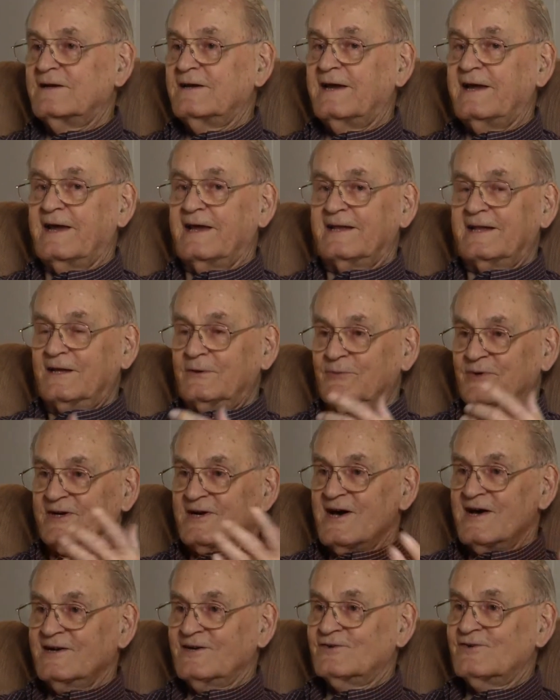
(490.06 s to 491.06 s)
And then we
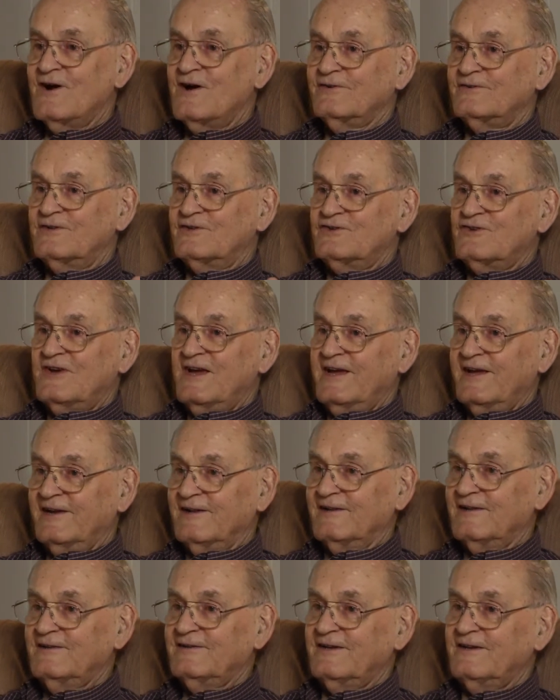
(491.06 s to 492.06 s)
got across the
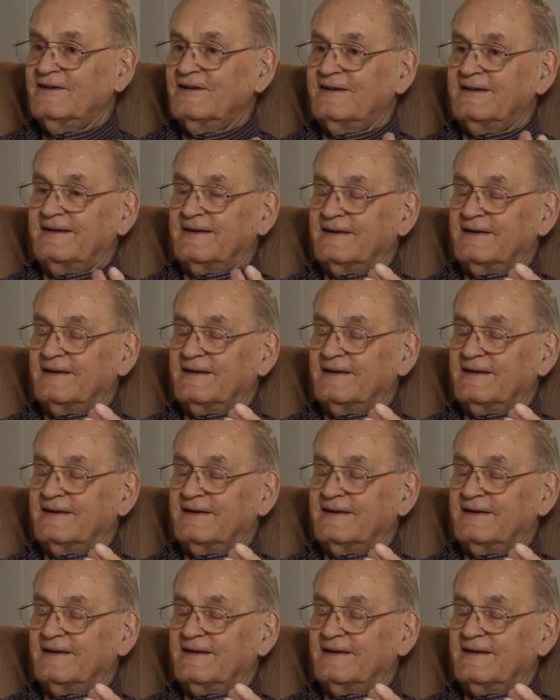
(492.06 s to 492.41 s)
channel, and